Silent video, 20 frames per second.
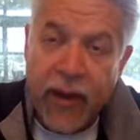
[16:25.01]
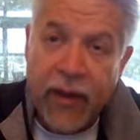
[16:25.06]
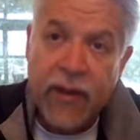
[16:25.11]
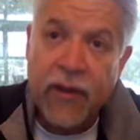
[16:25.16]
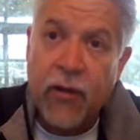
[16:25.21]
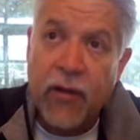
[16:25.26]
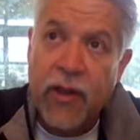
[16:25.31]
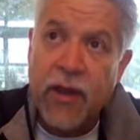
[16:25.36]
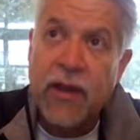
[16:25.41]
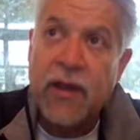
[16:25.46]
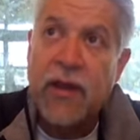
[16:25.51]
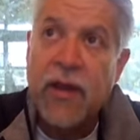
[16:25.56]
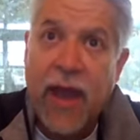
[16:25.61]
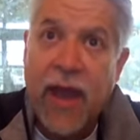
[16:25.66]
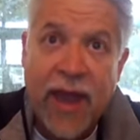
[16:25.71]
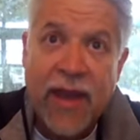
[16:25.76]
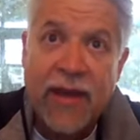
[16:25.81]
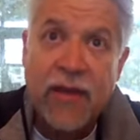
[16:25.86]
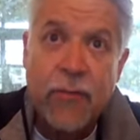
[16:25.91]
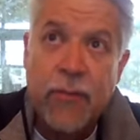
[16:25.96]
And, the, and it
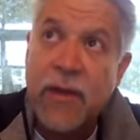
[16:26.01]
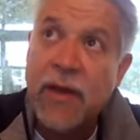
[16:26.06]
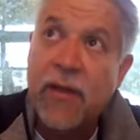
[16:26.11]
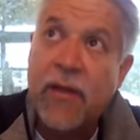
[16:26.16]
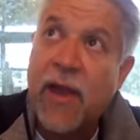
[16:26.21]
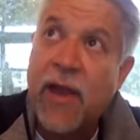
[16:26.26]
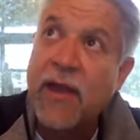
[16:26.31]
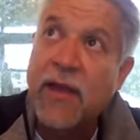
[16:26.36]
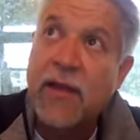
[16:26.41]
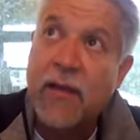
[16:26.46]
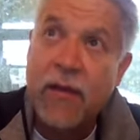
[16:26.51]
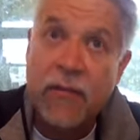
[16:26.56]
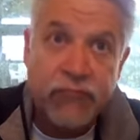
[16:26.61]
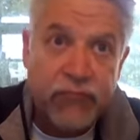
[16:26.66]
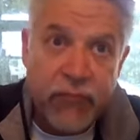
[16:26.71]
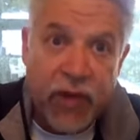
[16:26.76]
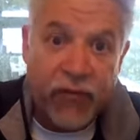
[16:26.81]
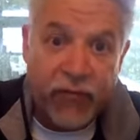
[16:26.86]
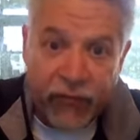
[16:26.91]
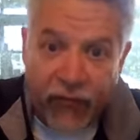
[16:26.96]
had to be like a,
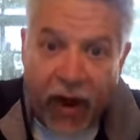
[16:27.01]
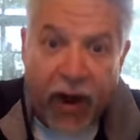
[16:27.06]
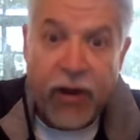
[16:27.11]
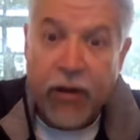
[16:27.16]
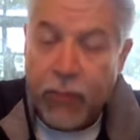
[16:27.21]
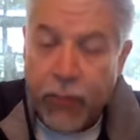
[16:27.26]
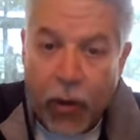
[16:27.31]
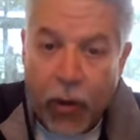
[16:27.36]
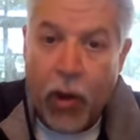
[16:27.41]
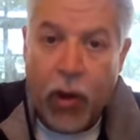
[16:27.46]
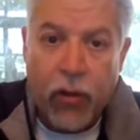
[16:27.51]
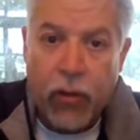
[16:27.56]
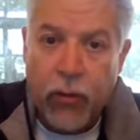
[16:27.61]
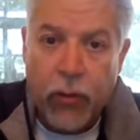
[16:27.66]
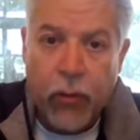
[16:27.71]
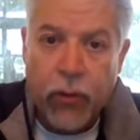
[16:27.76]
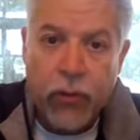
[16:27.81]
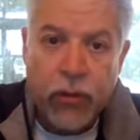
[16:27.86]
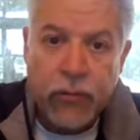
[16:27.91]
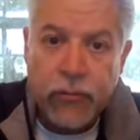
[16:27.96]
a fireball
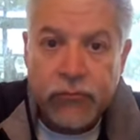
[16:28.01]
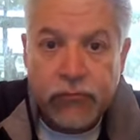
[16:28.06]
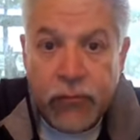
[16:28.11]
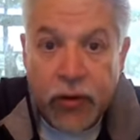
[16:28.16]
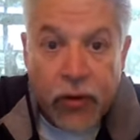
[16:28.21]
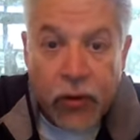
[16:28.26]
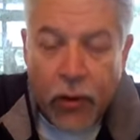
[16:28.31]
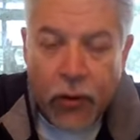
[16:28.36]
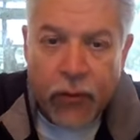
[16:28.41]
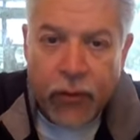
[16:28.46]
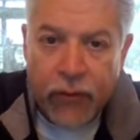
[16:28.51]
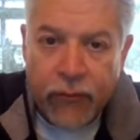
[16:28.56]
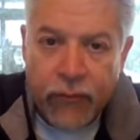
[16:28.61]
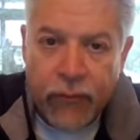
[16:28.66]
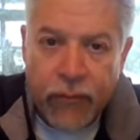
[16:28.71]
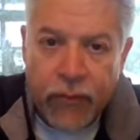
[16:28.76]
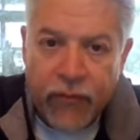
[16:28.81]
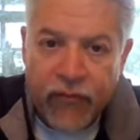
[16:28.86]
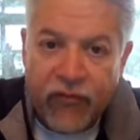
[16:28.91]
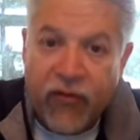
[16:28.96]
or, you know,
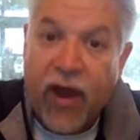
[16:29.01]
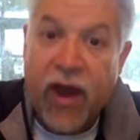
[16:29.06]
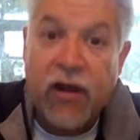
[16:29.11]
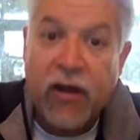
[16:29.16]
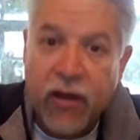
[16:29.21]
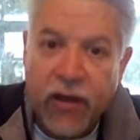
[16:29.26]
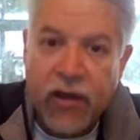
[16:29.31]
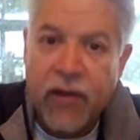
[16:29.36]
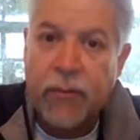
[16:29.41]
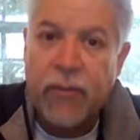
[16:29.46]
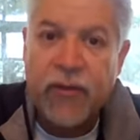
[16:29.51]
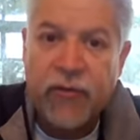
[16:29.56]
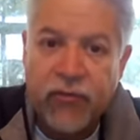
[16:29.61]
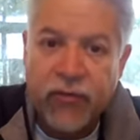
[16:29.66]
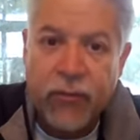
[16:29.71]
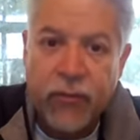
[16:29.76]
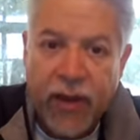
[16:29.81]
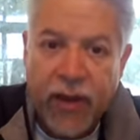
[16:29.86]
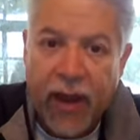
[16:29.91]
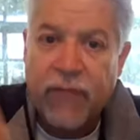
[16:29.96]
a fire coming
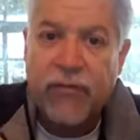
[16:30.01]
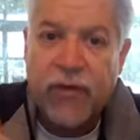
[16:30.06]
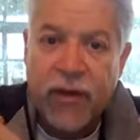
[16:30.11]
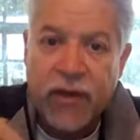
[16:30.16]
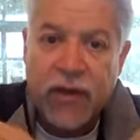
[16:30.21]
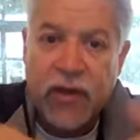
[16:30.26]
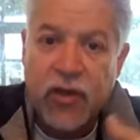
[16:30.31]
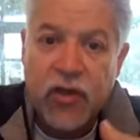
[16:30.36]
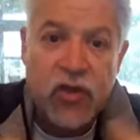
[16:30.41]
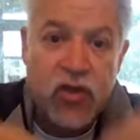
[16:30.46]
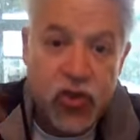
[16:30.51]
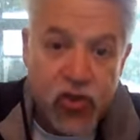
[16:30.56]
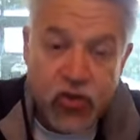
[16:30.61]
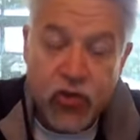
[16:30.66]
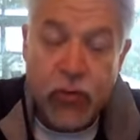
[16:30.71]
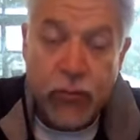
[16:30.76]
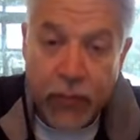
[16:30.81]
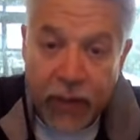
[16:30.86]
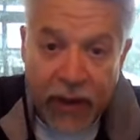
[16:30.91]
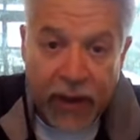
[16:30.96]
from heaven and
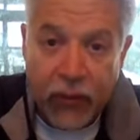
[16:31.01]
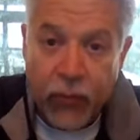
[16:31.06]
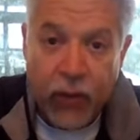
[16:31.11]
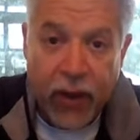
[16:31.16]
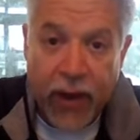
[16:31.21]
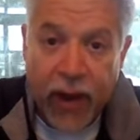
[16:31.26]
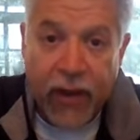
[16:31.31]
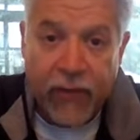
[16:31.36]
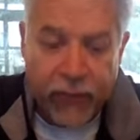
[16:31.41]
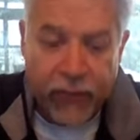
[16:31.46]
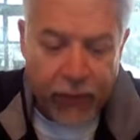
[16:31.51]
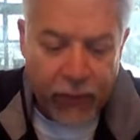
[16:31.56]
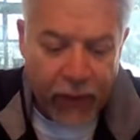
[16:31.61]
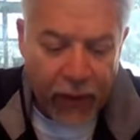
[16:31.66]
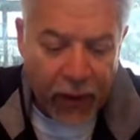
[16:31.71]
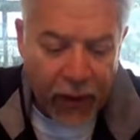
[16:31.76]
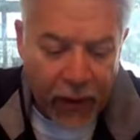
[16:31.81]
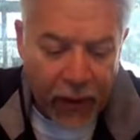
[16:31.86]
consuming whatever.